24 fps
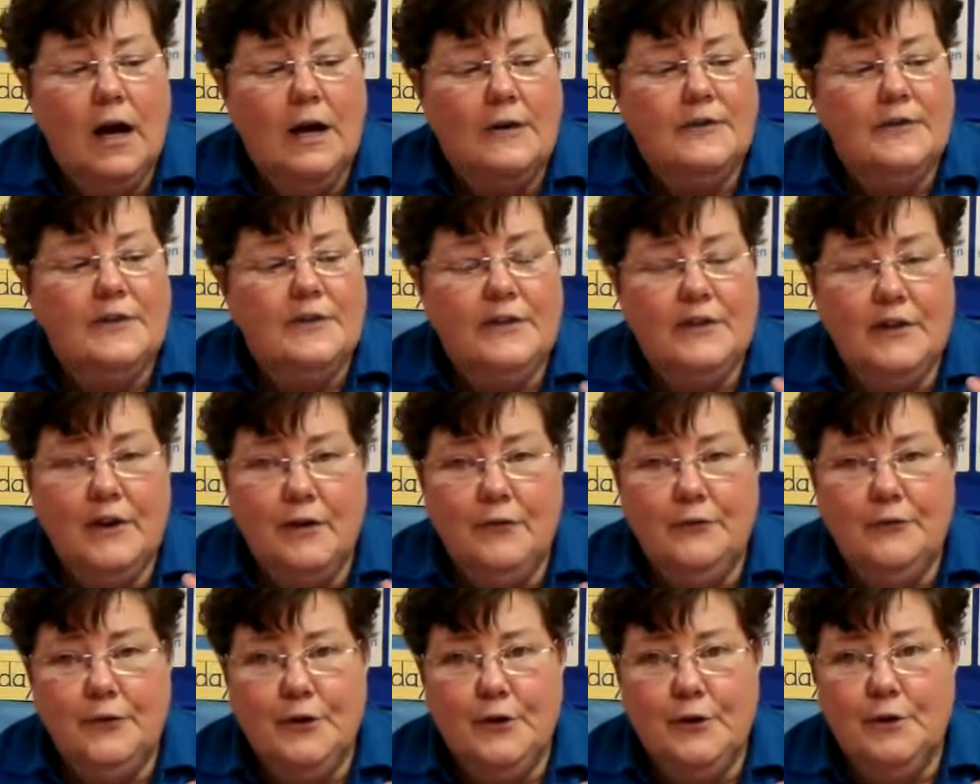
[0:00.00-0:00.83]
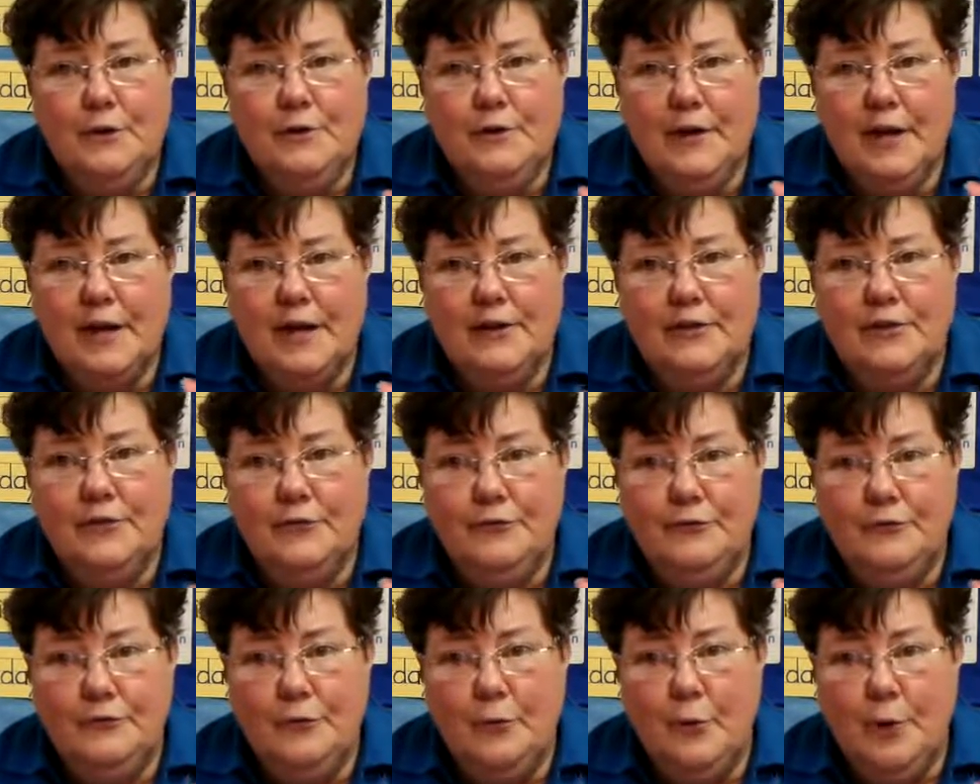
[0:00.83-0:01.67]
silver, like the
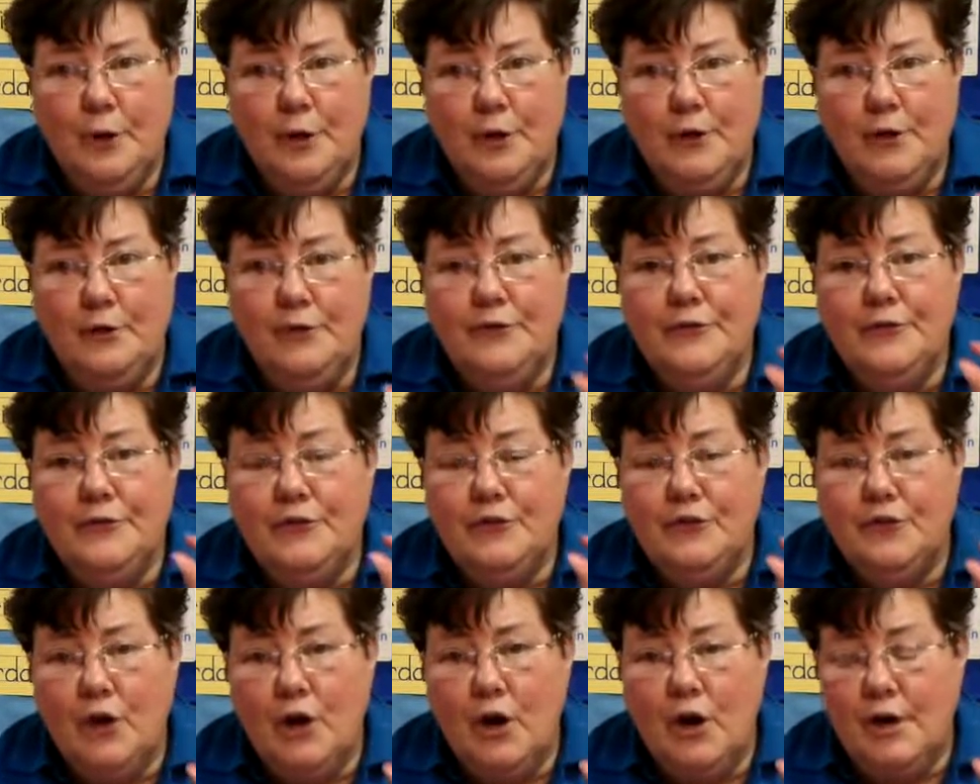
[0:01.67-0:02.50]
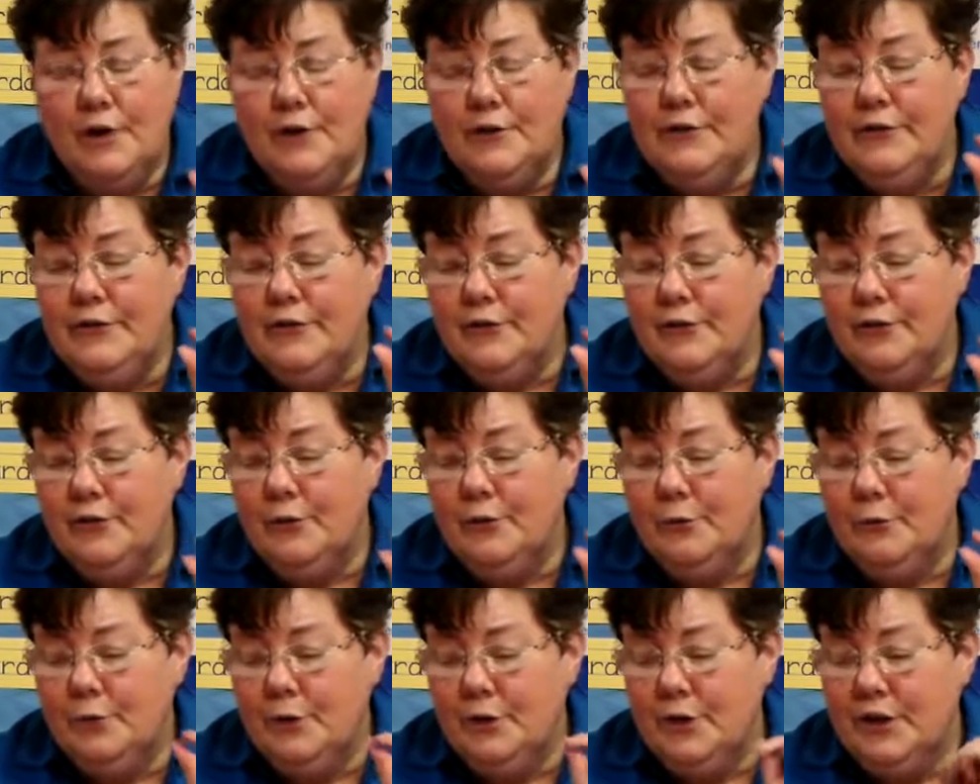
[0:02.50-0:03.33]
foil stars. Look
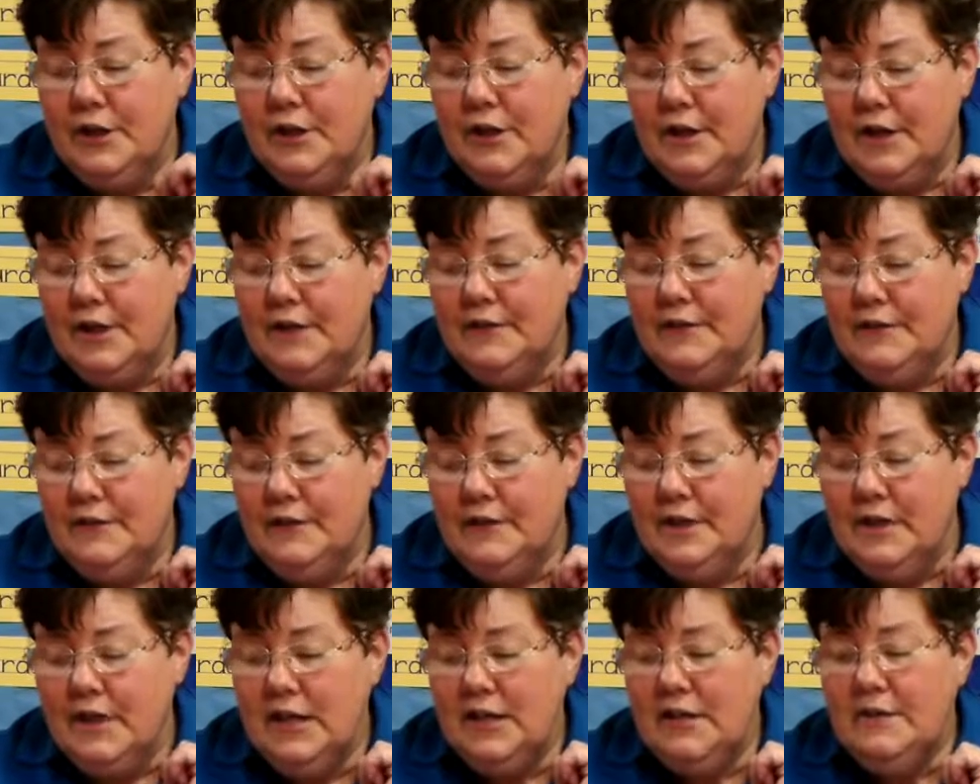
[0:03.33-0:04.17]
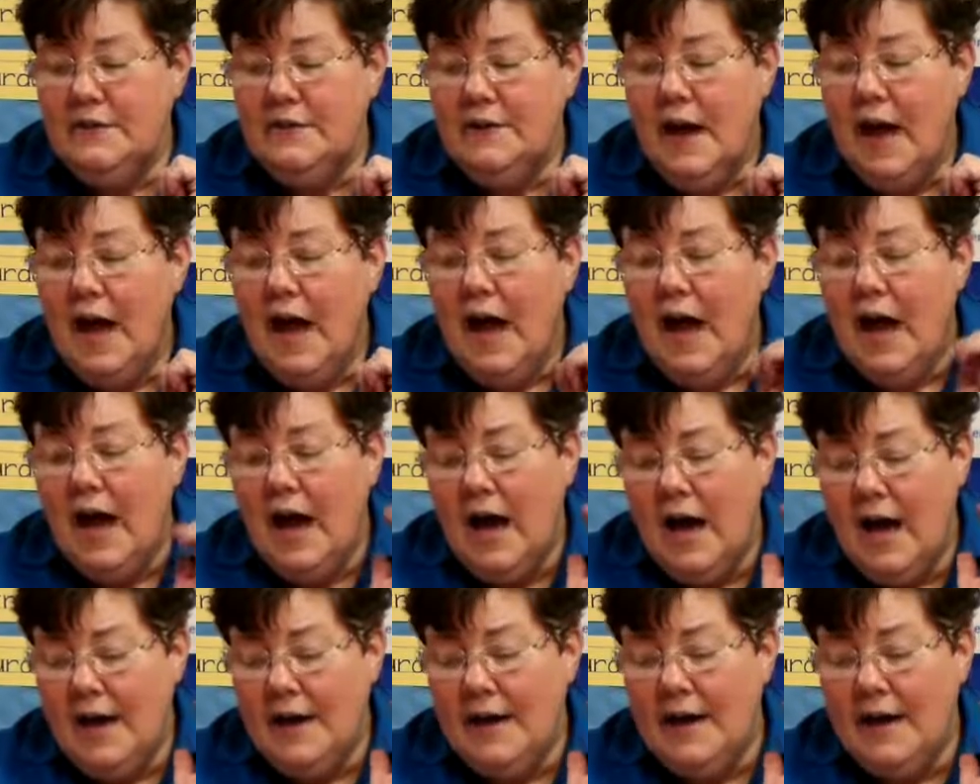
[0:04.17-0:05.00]
really nice in these.
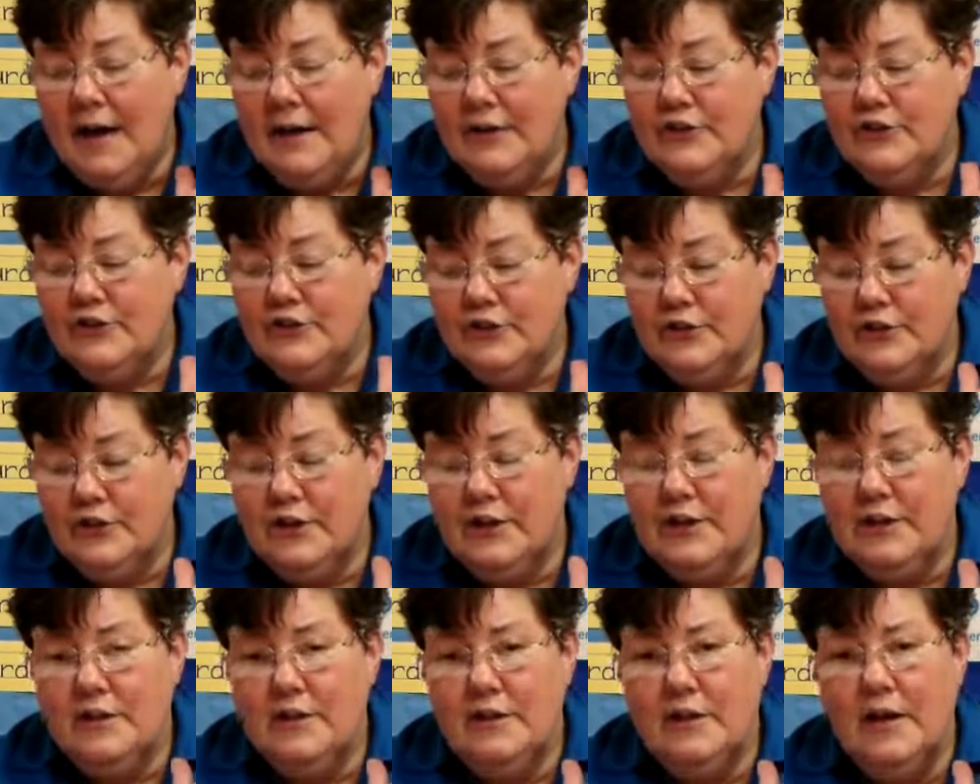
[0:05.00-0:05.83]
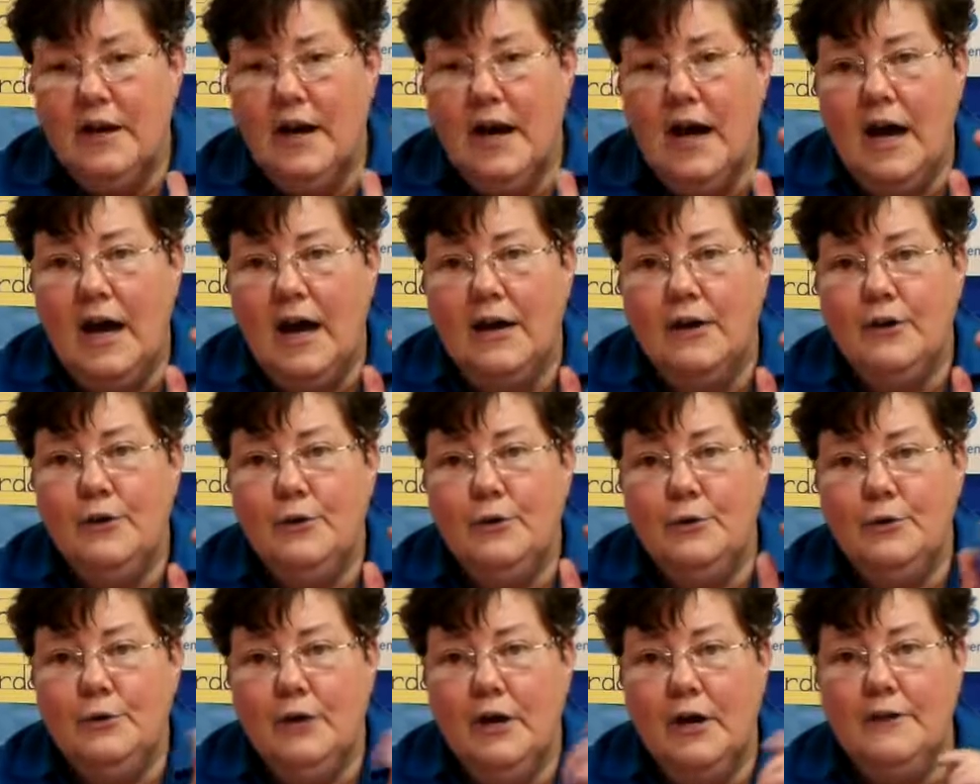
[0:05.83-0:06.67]
I actually
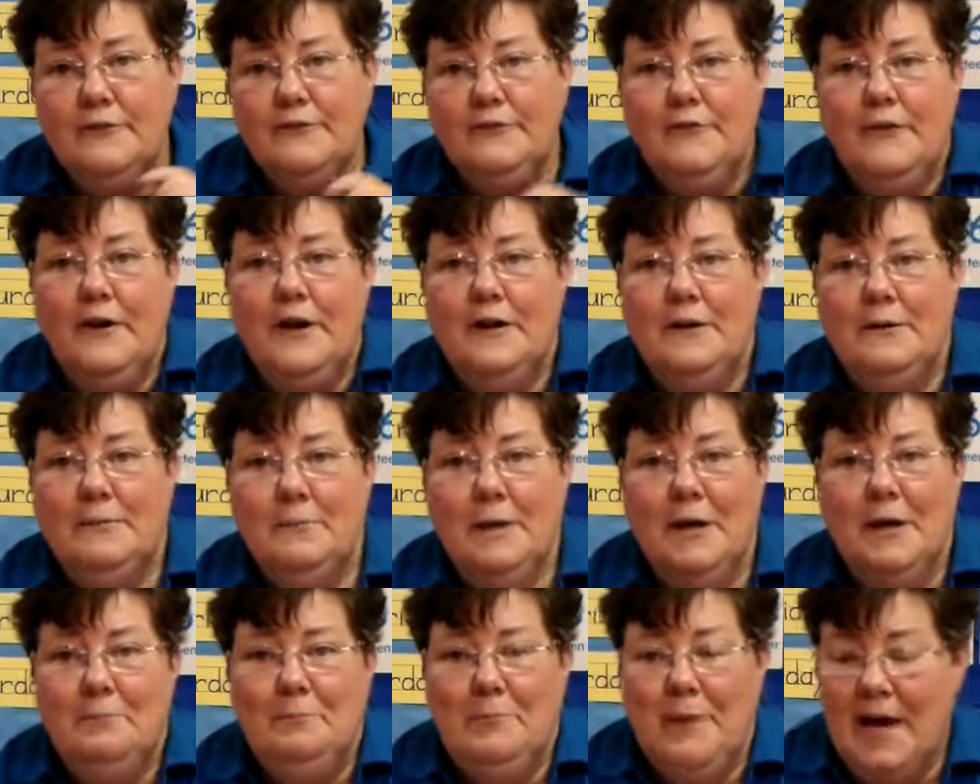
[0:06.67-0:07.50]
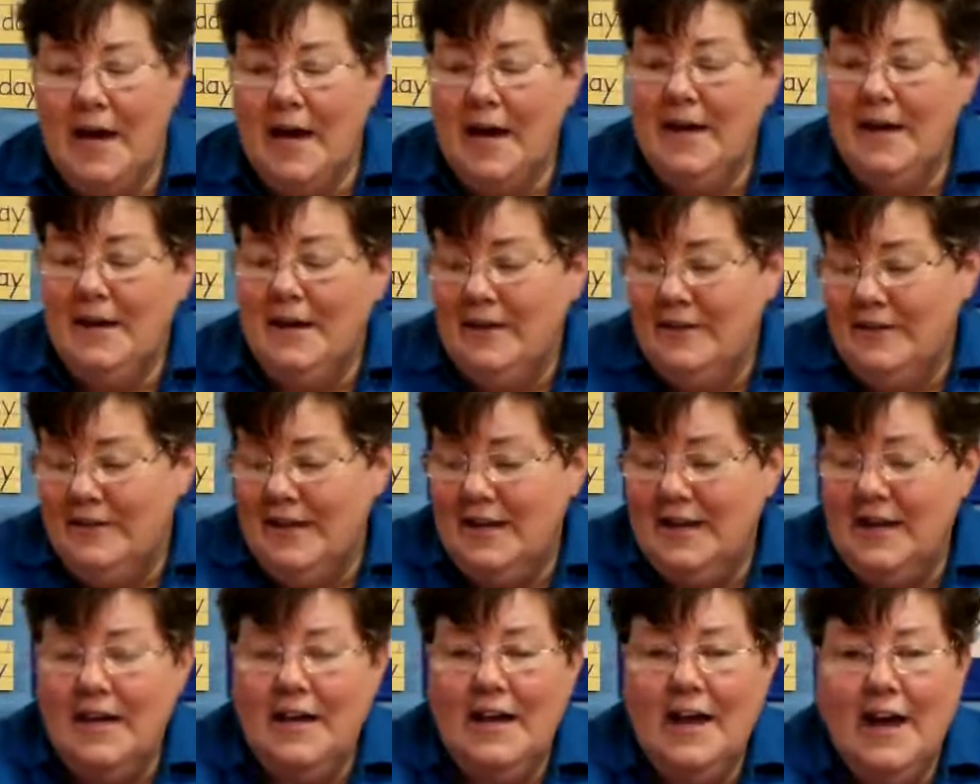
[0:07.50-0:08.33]
could not find my bag
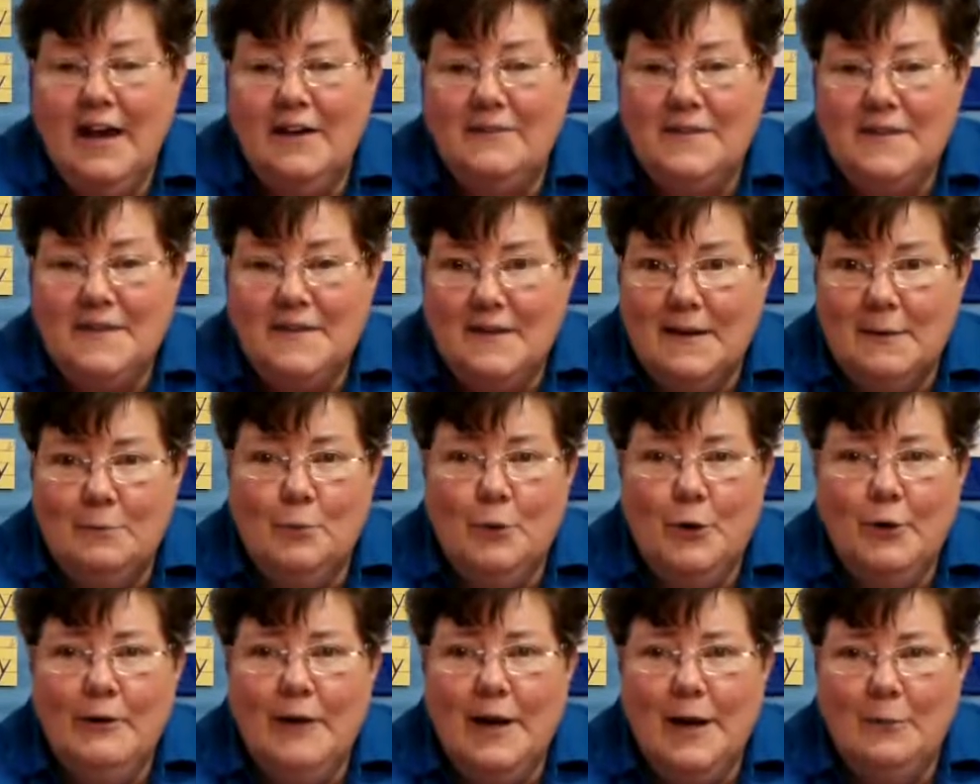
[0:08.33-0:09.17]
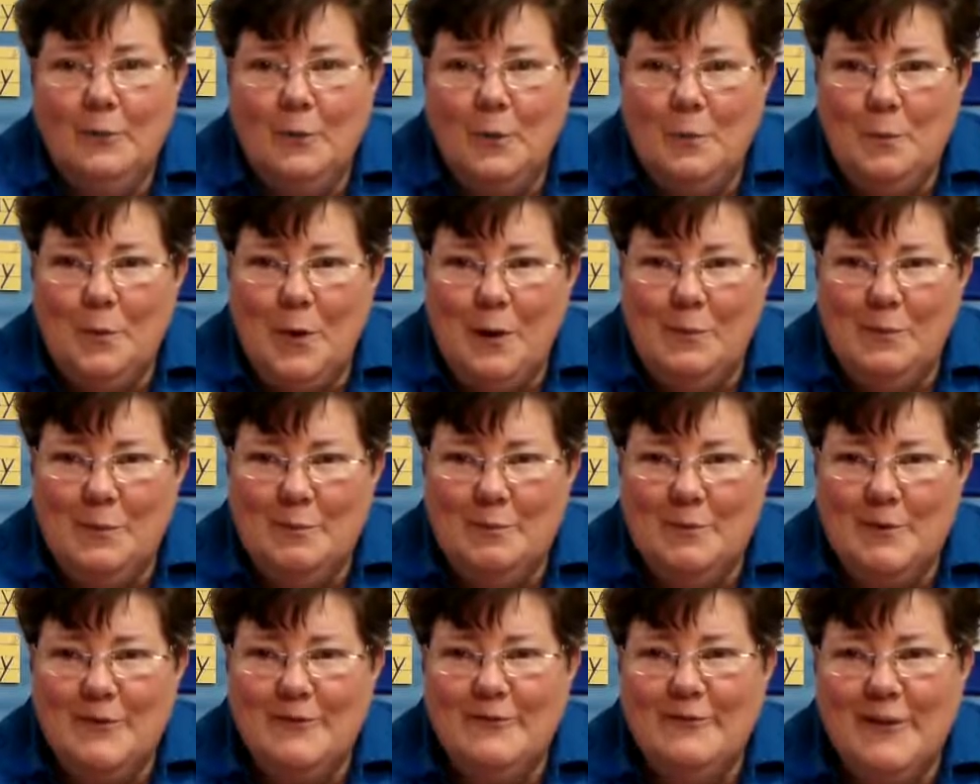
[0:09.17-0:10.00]
that I have somewhere. I will
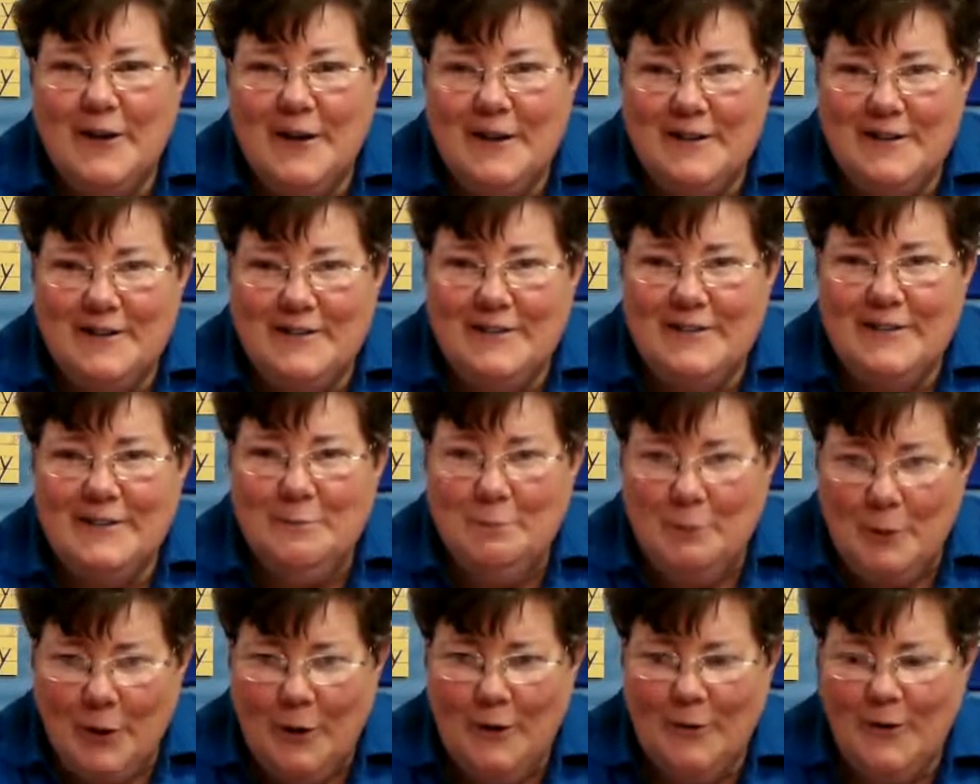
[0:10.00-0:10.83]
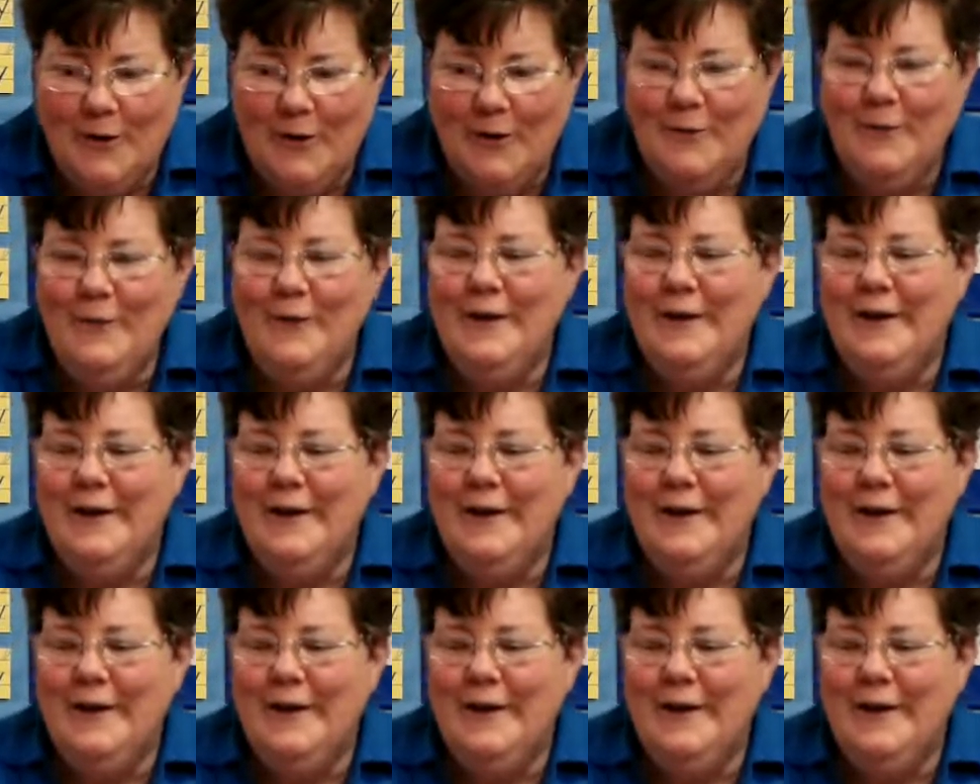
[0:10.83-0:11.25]
probably find it tomorrow.